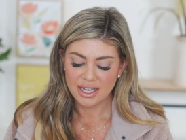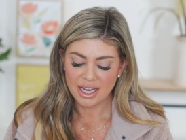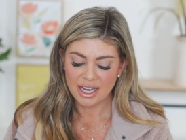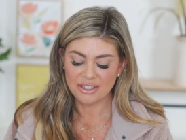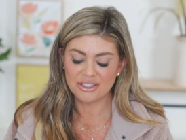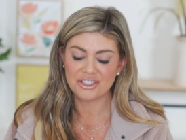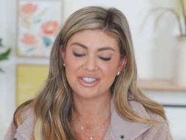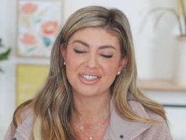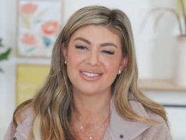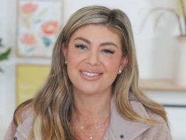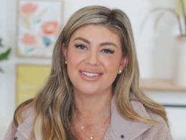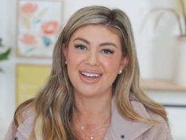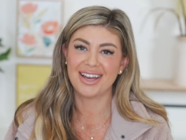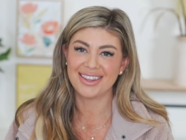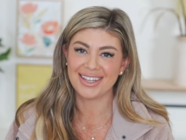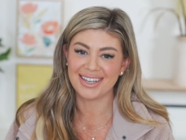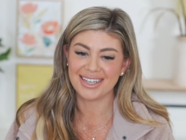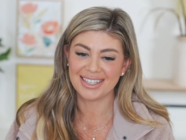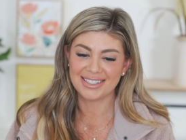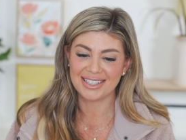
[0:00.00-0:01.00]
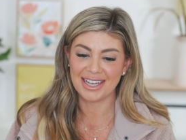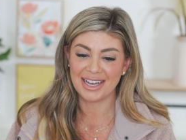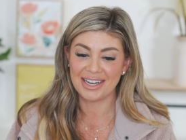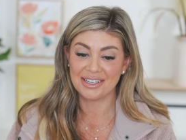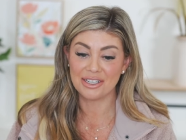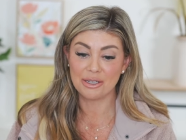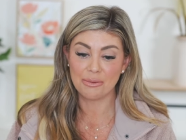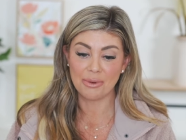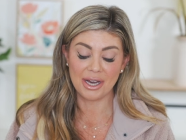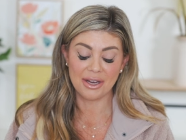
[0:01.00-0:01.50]
I was just not that
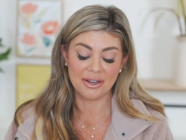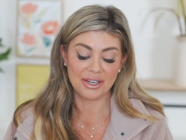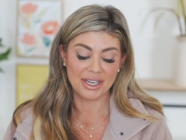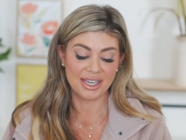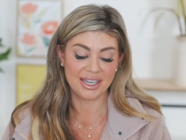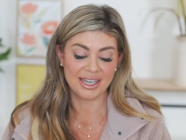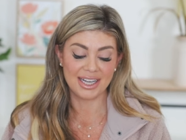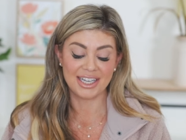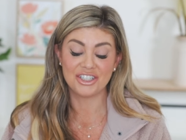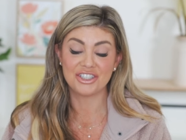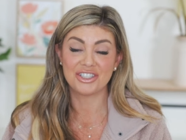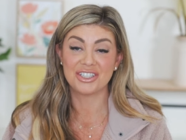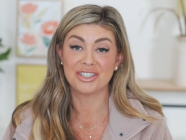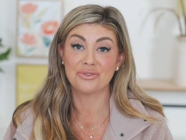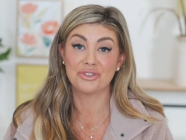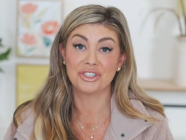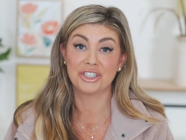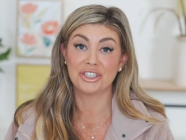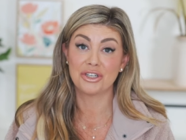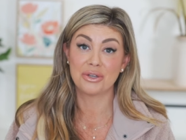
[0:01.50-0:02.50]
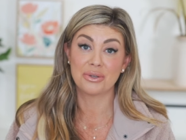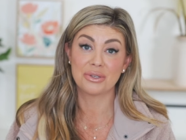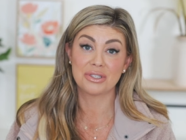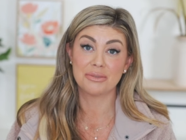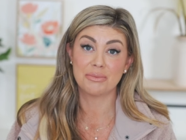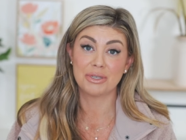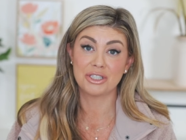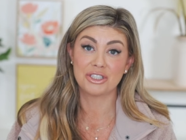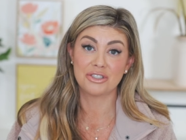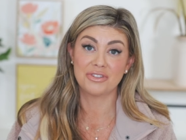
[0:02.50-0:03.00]
excited about it, and I just didn't really
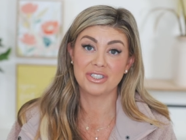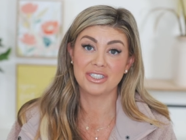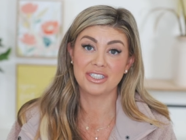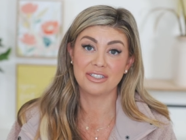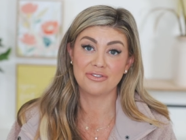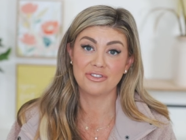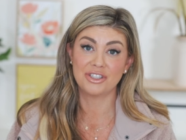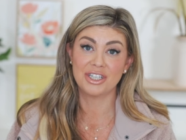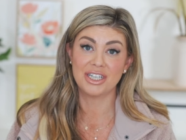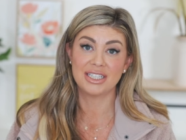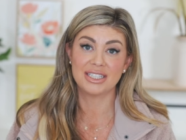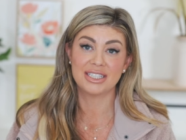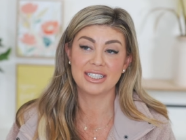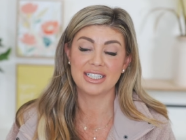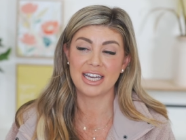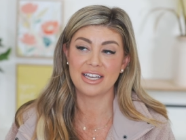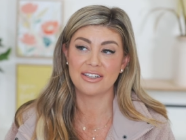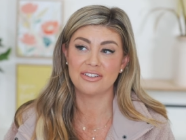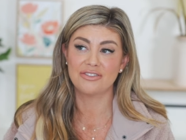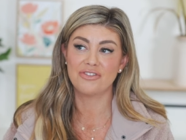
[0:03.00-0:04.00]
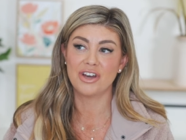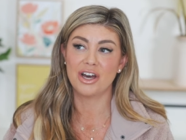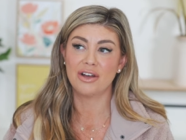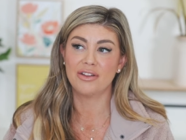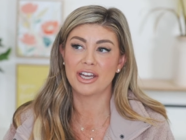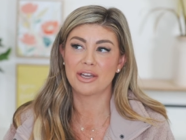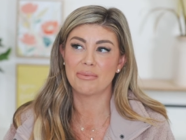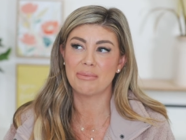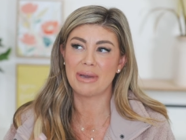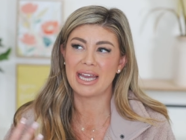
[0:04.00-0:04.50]
notice much of a difference. And I felt
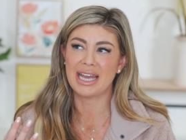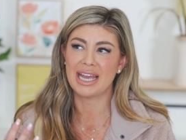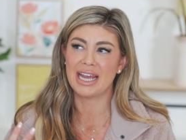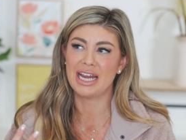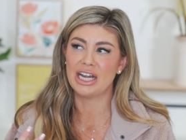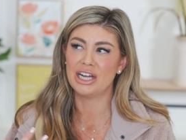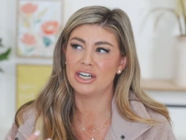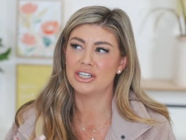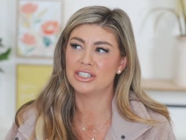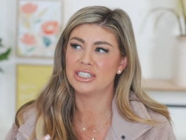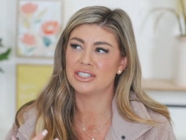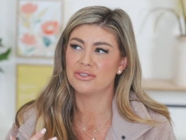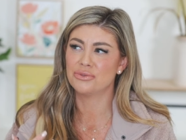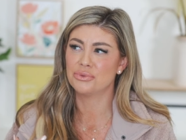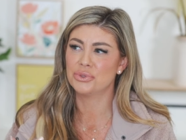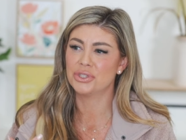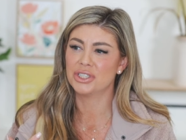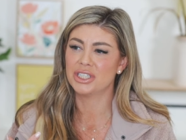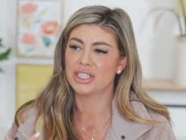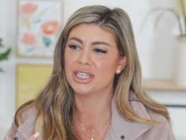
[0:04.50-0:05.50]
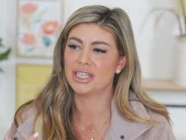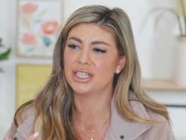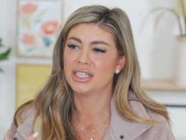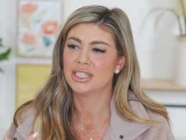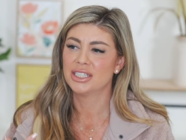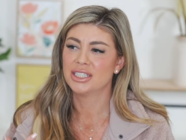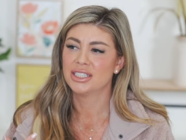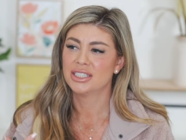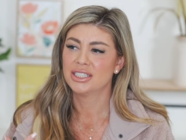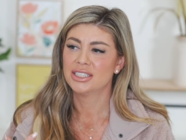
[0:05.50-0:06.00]
like my hair didn't really
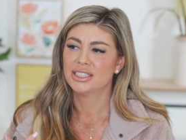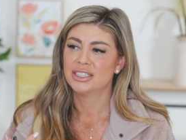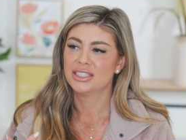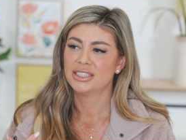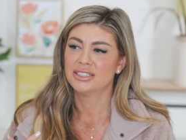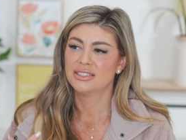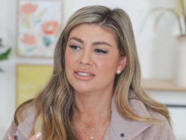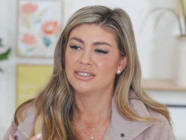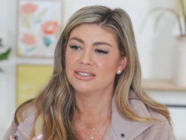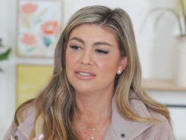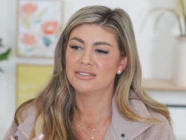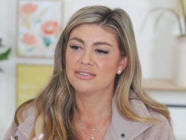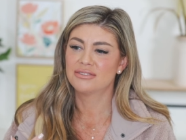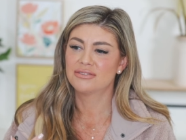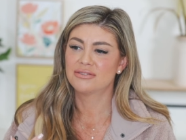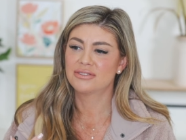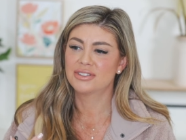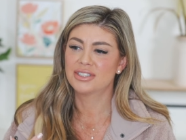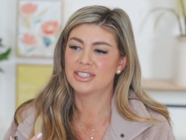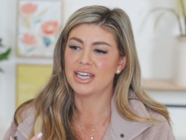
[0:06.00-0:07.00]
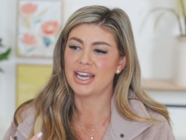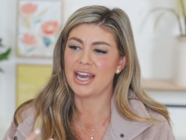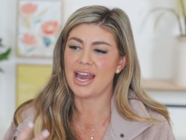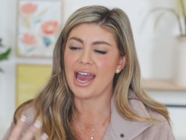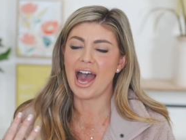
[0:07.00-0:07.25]
get